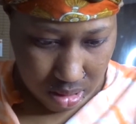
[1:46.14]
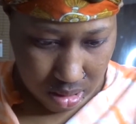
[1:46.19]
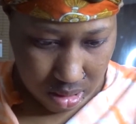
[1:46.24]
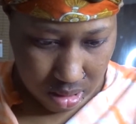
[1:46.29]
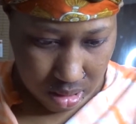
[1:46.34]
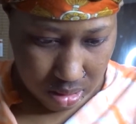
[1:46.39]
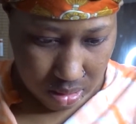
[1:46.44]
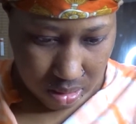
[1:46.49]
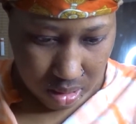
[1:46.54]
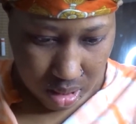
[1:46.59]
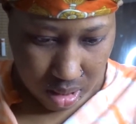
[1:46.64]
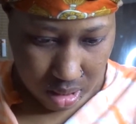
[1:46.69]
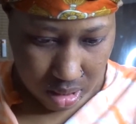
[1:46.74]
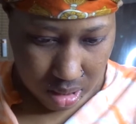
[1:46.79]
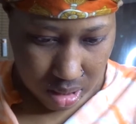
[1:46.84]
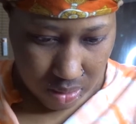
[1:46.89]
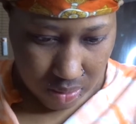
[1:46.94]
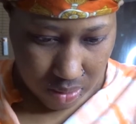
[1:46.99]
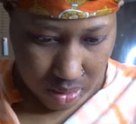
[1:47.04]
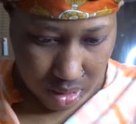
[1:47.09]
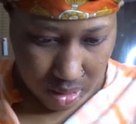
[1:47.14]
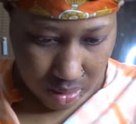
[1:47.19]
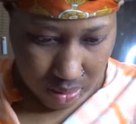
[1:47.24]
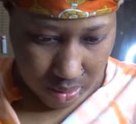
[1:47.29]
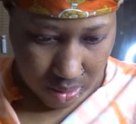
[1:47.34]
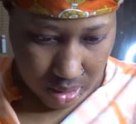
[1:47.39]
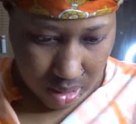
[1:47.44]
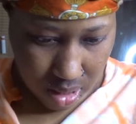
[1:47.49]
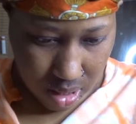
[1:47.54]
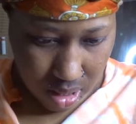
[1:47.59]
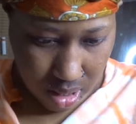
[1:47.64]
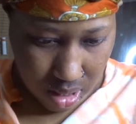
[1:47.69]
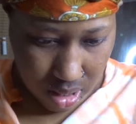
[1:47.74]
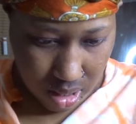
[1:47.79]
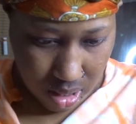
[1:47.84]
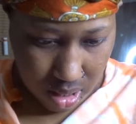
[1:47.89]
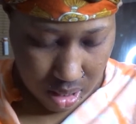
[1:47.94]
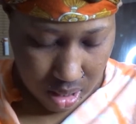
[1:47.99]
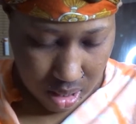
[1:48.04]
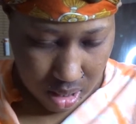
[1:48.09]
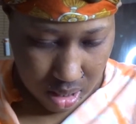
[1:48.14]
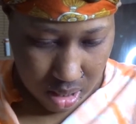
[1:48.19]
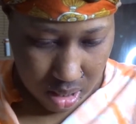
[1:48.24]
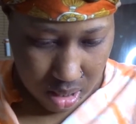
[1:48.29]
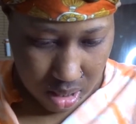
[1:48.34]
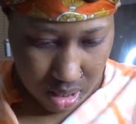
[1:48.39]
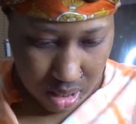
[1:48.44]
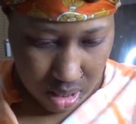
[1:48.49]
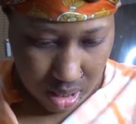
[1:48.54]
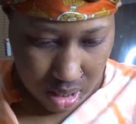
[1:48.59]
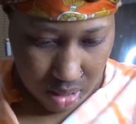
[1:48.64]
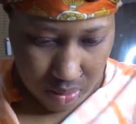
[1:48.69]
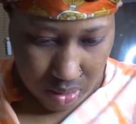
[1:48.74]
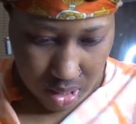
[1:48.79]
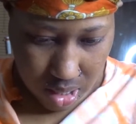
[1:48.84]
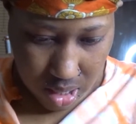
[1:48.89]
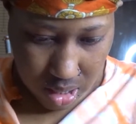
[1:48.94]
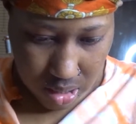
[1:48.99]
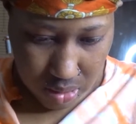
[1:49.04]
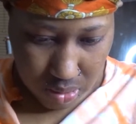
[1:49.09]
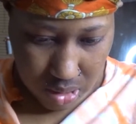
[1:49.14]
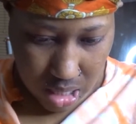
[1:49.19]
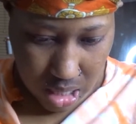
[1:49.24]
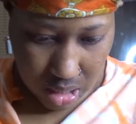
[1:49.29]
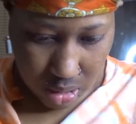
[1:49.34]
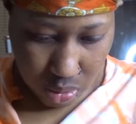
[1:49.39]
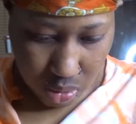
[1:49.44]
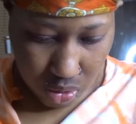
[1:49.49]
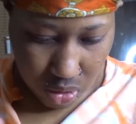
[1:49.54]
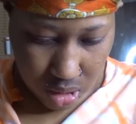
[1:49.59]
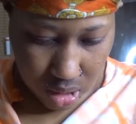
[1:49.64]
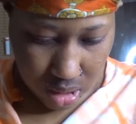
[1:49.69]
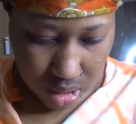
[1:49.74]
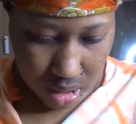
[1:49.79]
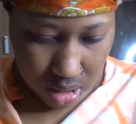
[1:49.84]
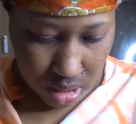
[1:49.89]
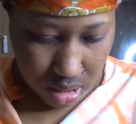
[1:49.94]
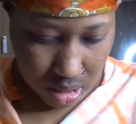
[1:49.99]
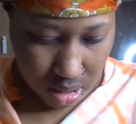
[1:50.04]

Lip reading: Okay, there we go. Oh, I got some catch points.